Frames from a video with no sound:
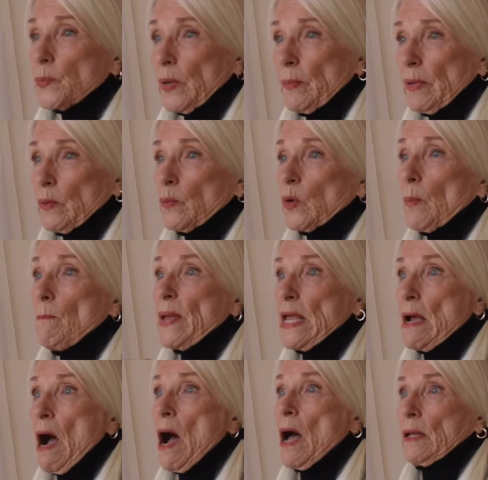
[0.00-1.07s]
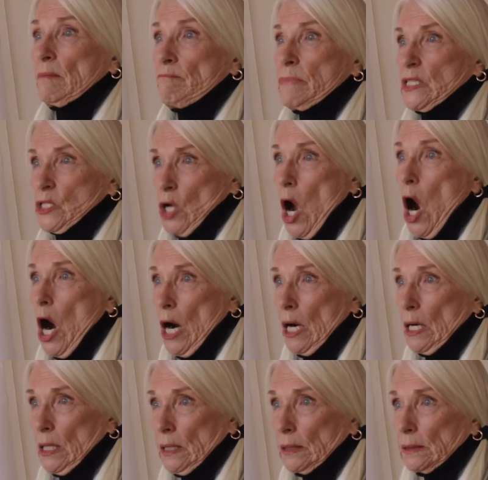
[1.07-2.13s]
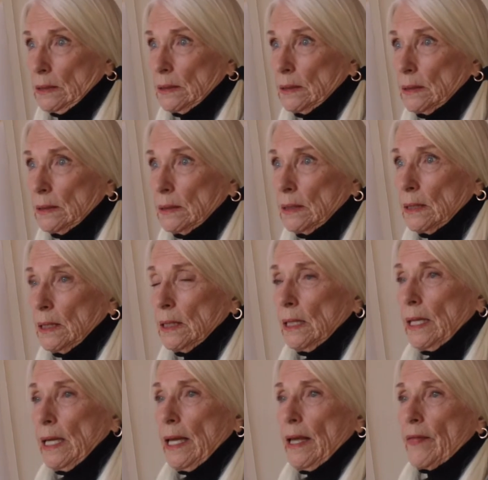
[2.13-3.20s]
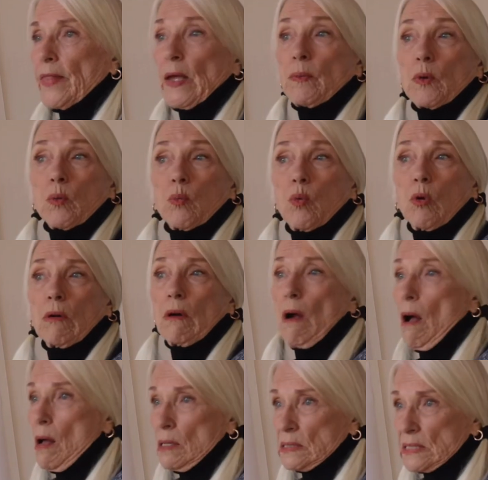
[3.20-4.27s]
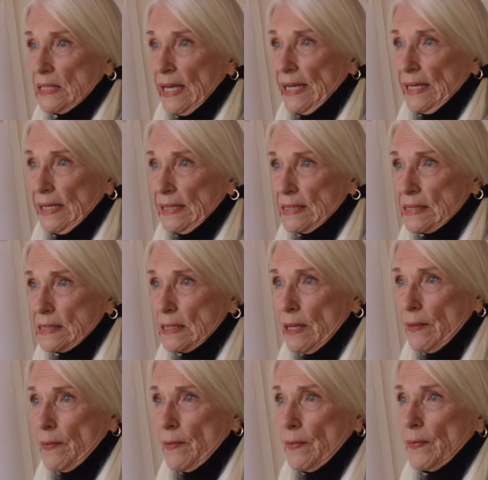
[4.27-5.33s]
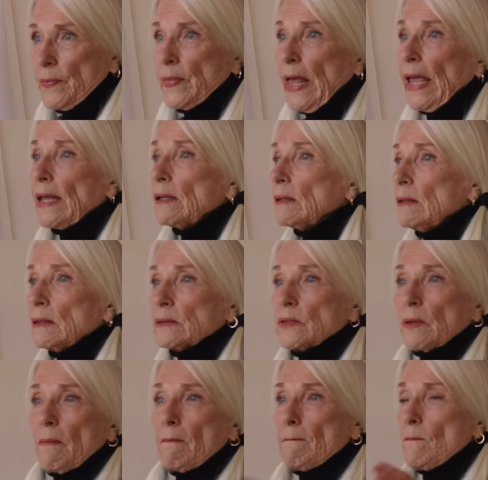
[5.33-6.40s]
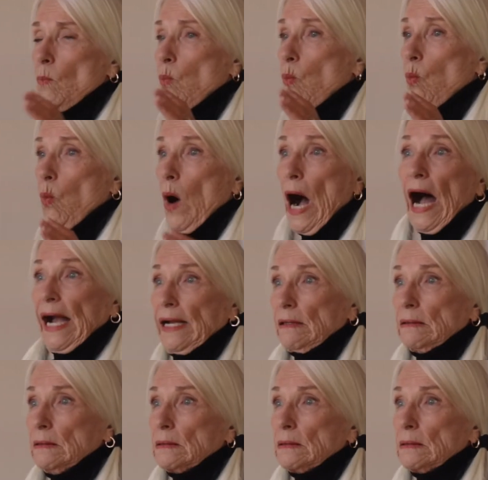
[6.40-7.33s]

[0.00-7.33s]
women were beyond bizarre. They were Warhol's ladies. They looked wild.